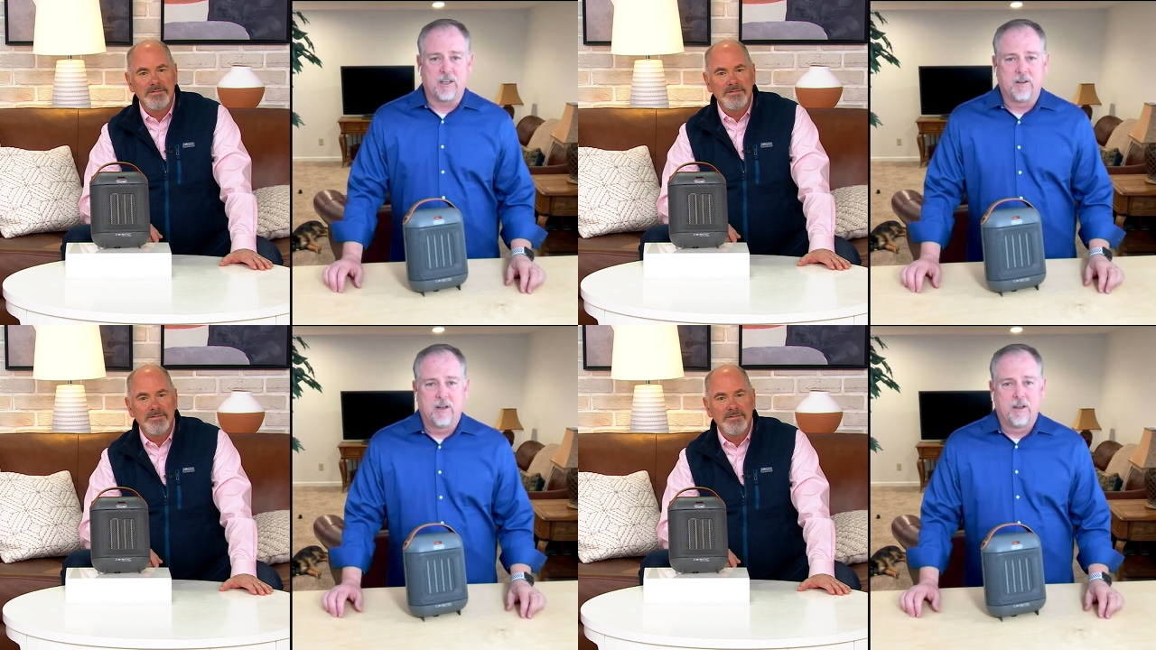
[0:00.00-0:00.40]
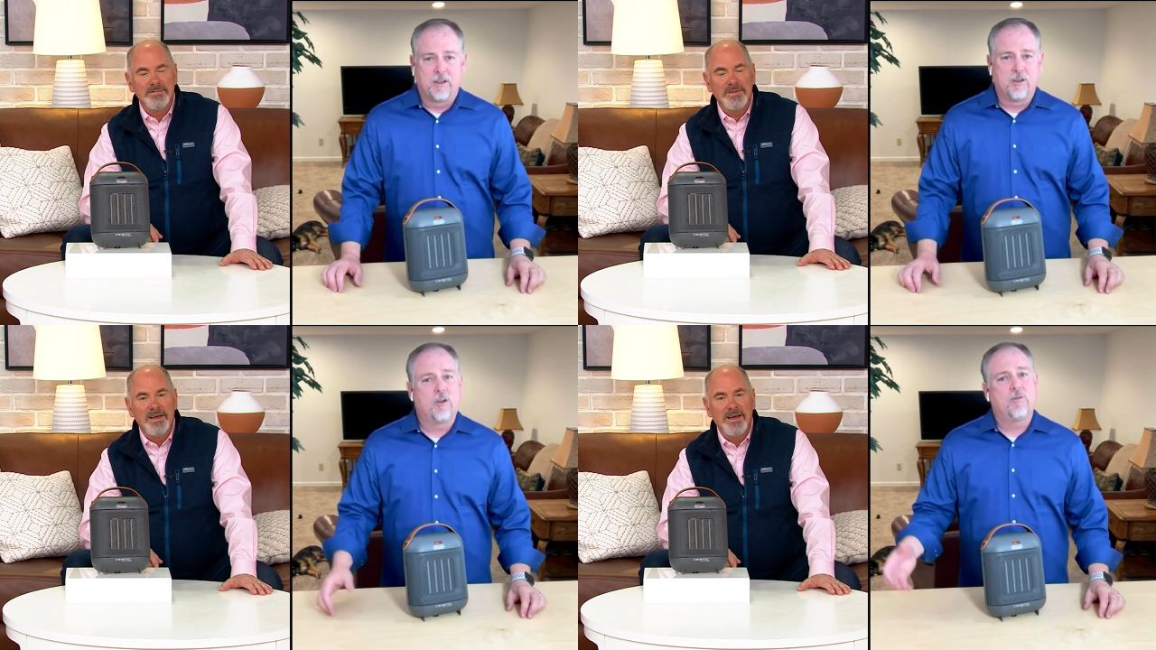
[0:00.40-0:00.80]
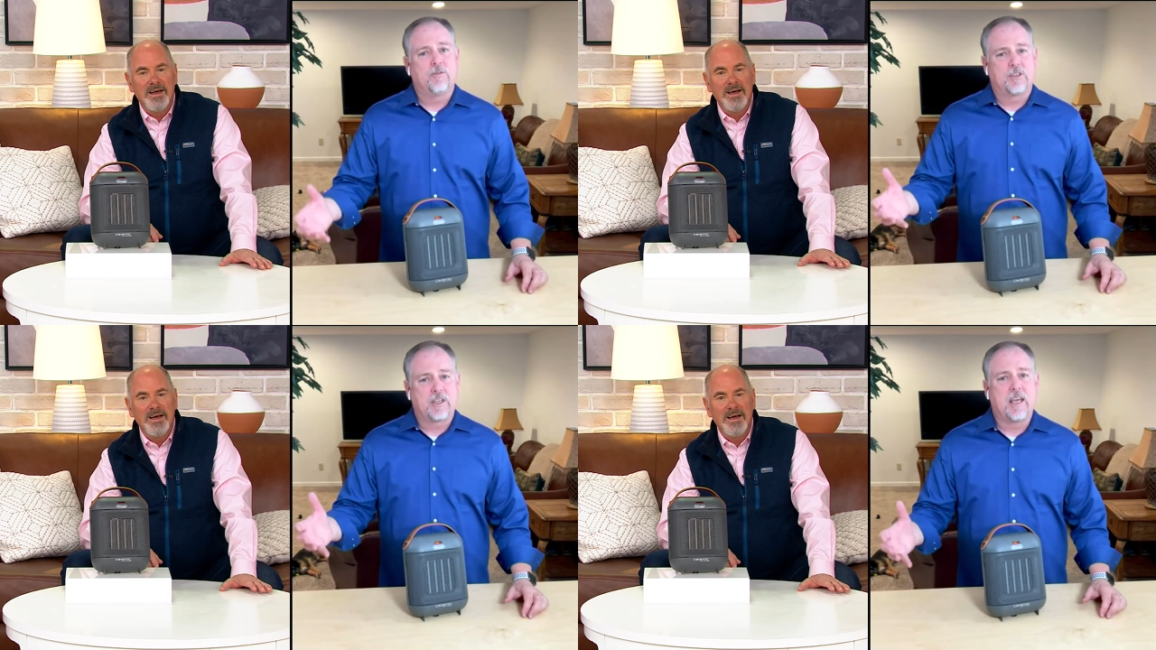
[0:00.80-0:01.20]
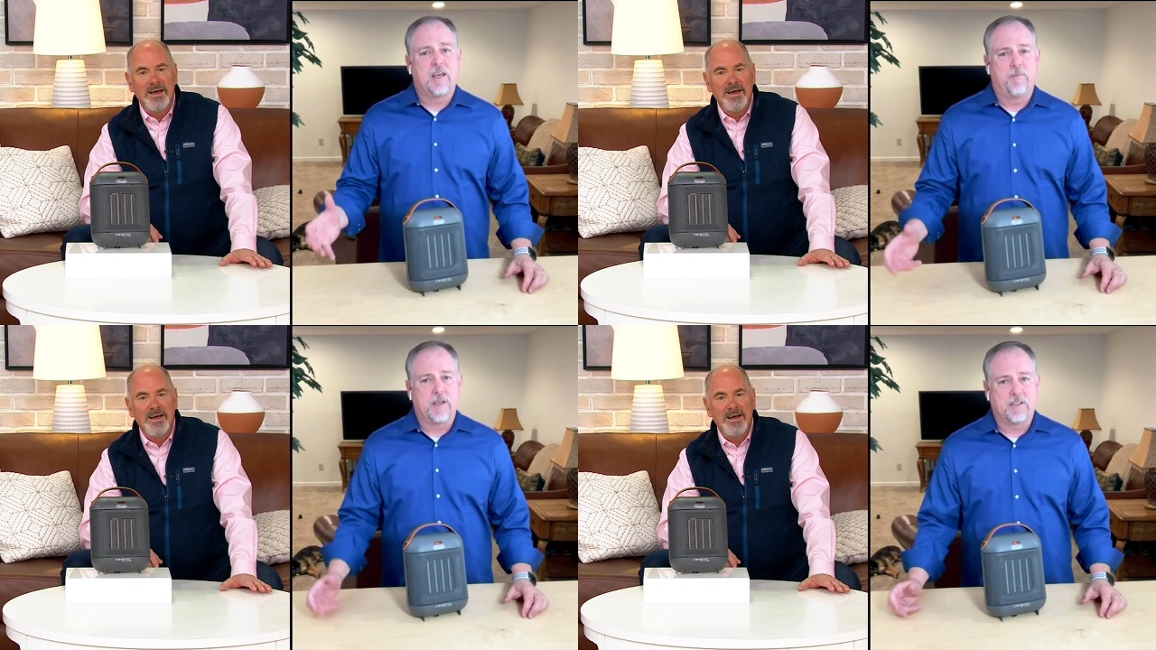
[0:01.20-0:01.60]
Speaker 1: it, you don't stay
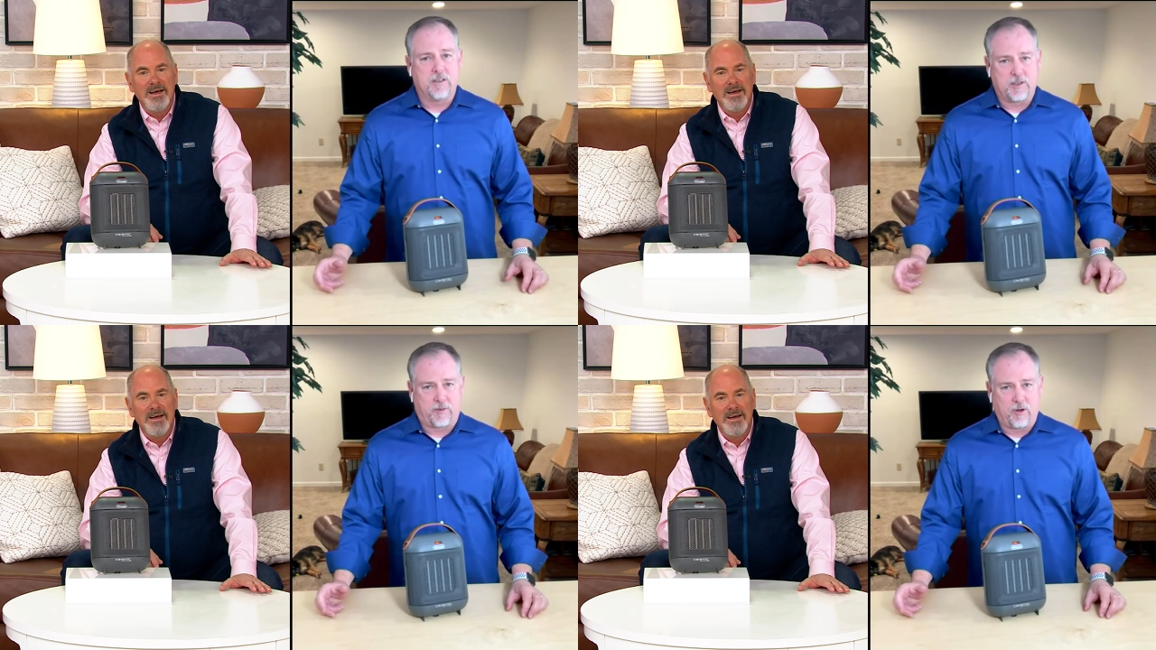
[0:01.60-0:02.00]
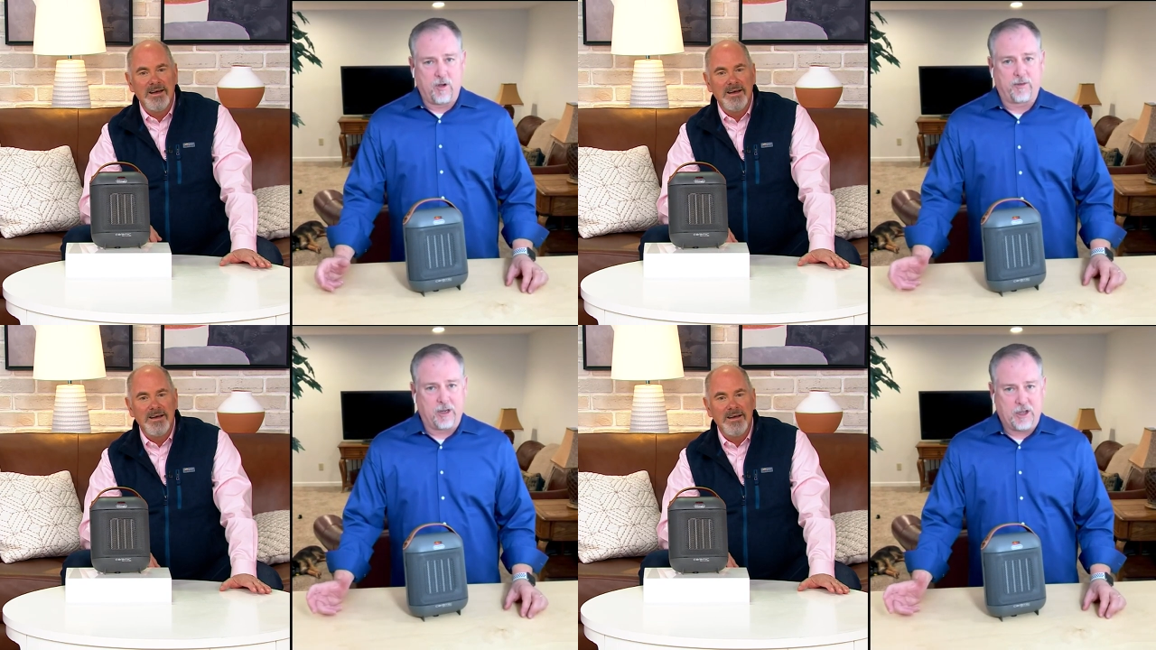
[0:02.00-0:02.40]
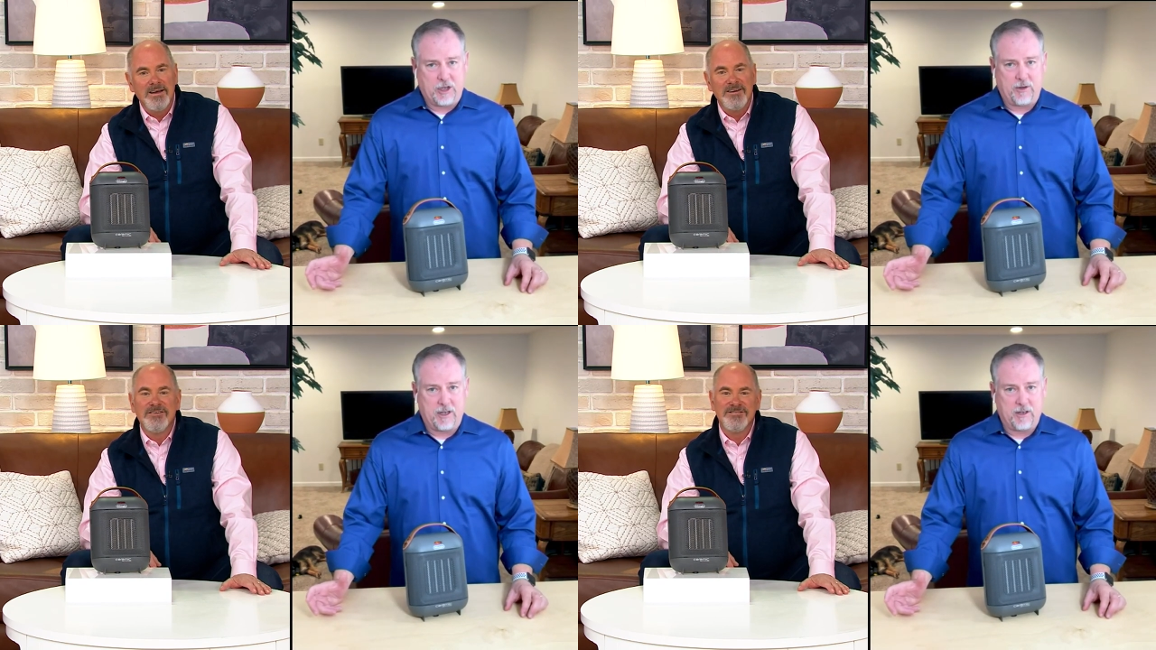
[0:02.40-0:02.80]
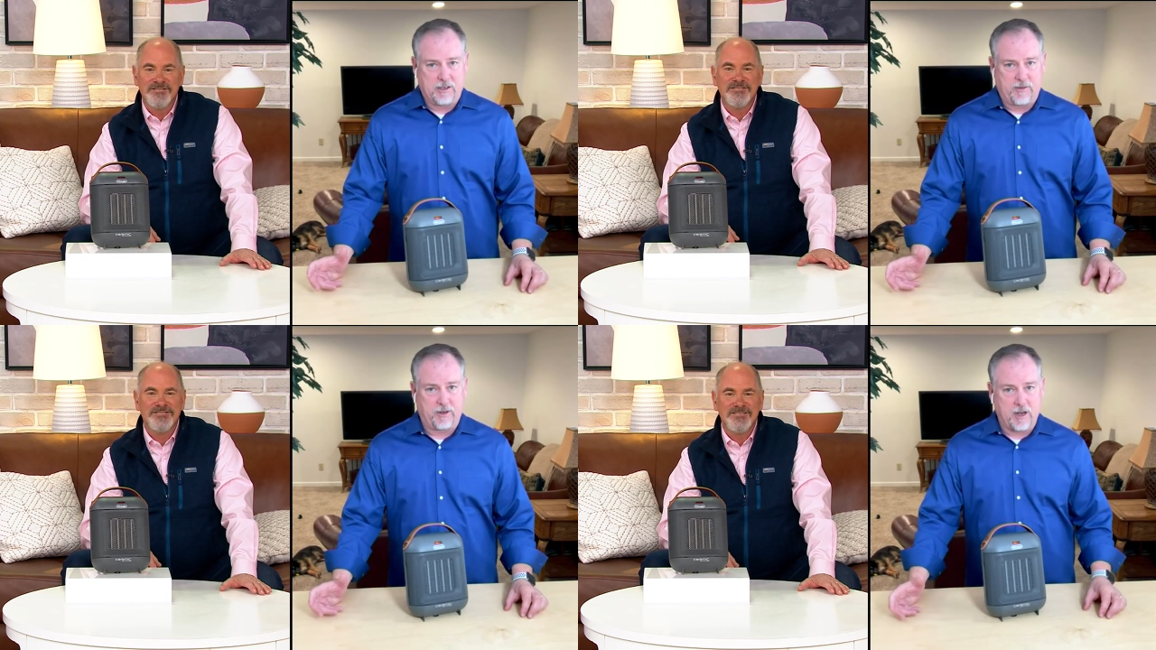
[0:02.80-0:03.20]
in business for over 100 years
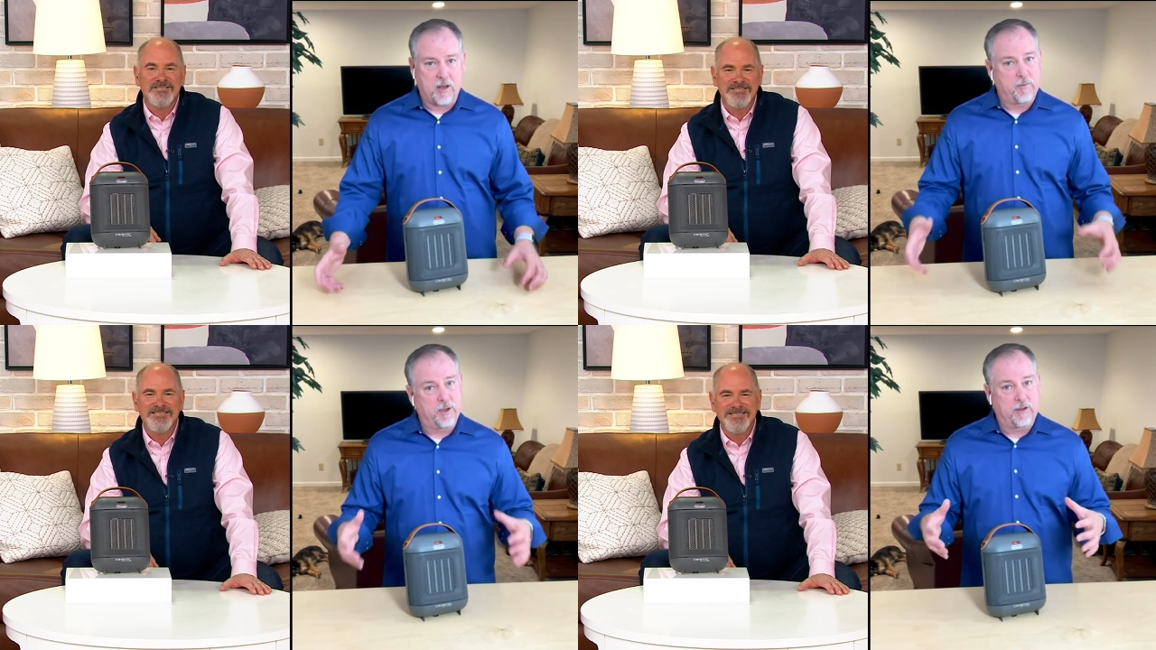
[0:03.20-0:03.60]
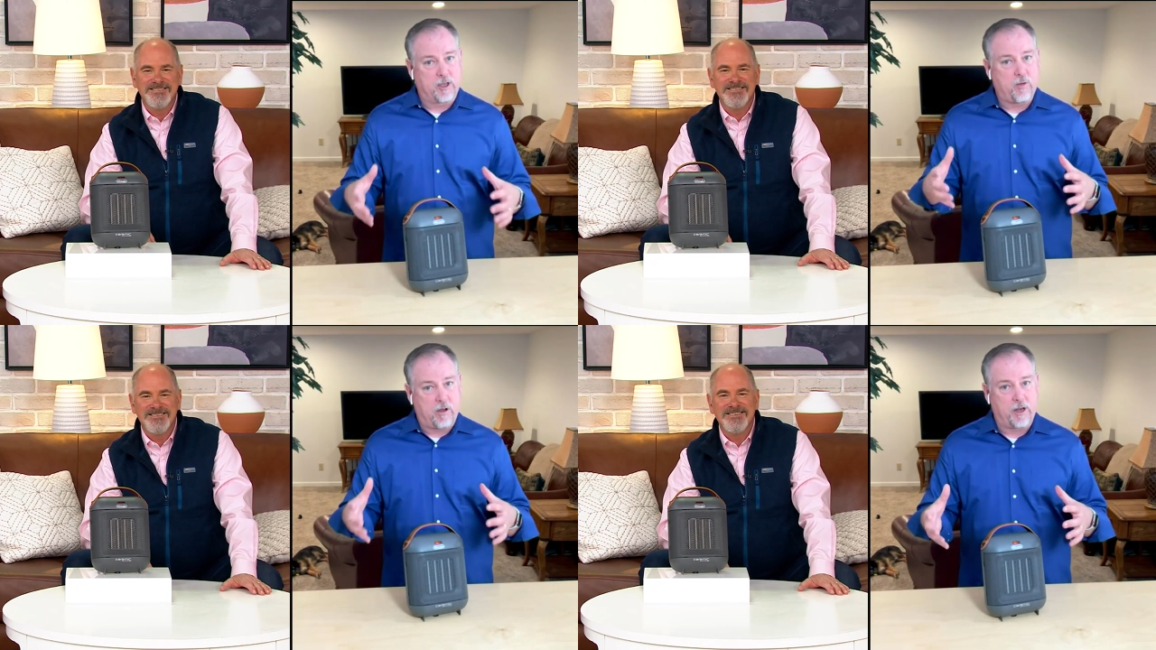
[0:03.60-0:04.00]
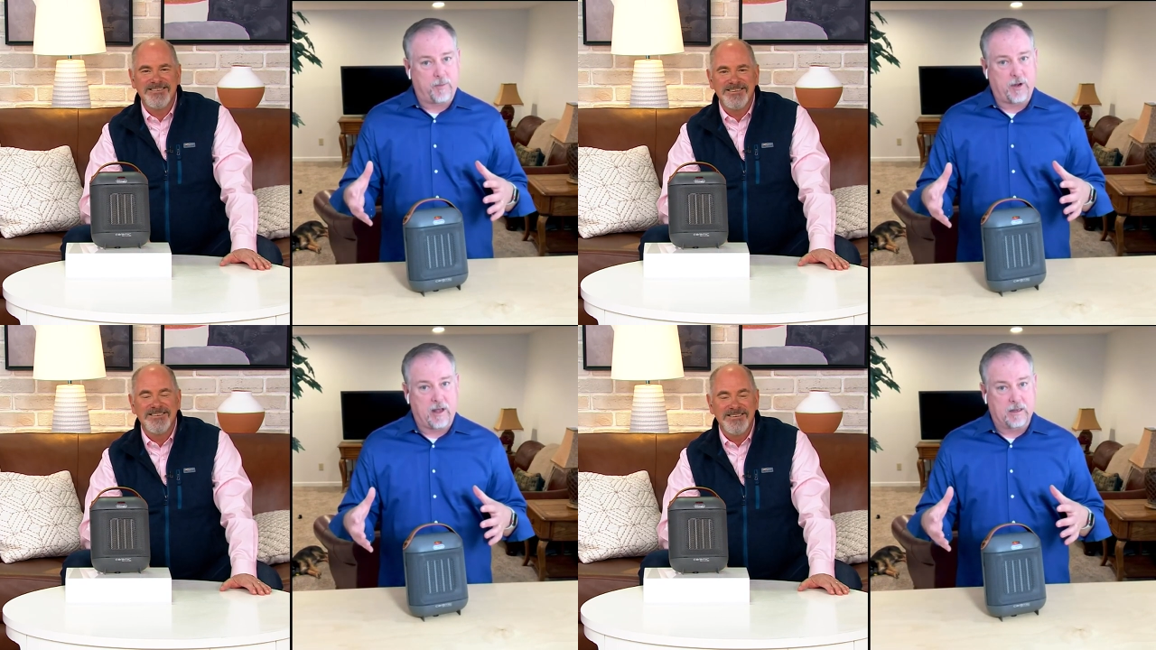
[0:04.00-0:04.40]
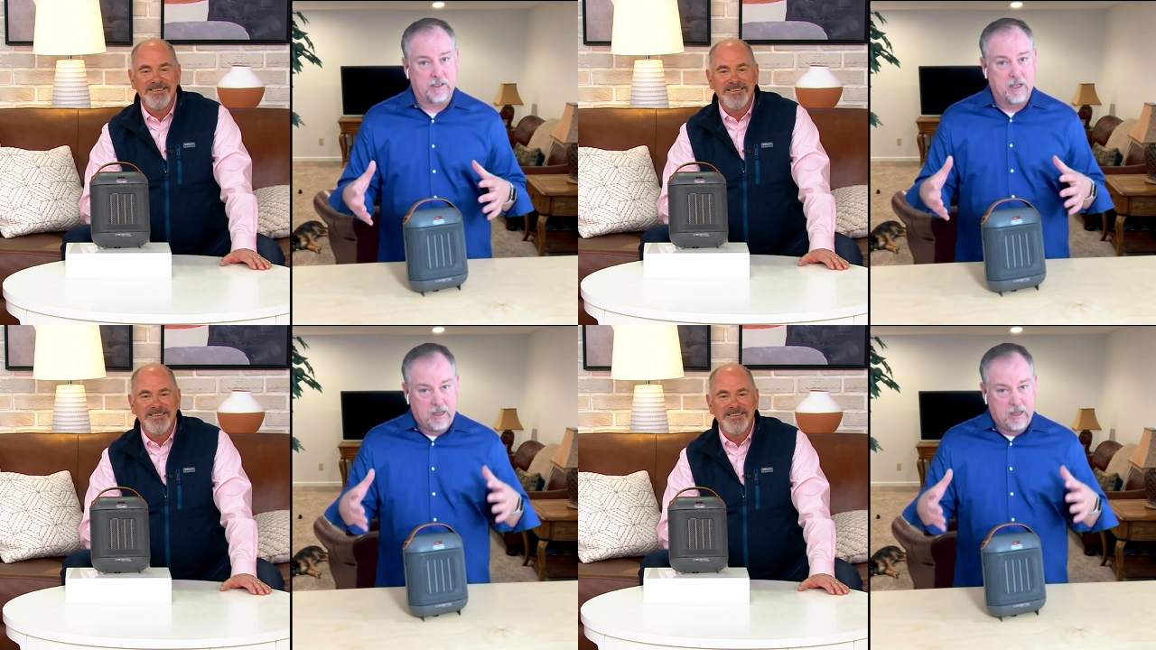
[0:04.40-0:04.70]
if you're not building quality products.